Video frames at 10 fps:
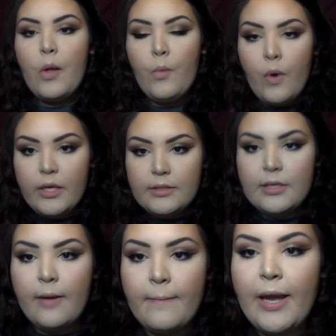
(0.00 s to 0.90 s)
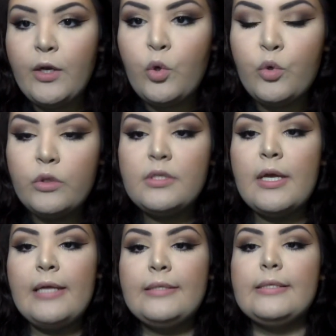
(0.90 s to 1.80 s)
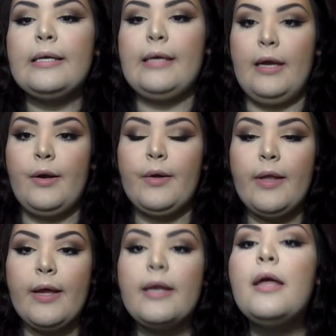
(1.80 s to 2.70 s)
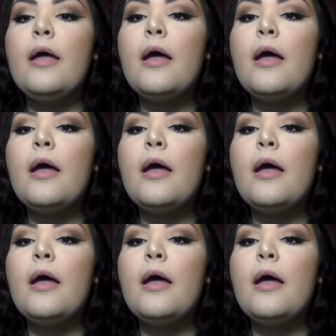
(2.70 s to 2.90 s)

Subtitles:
What's up, my dudes? It's Caroline.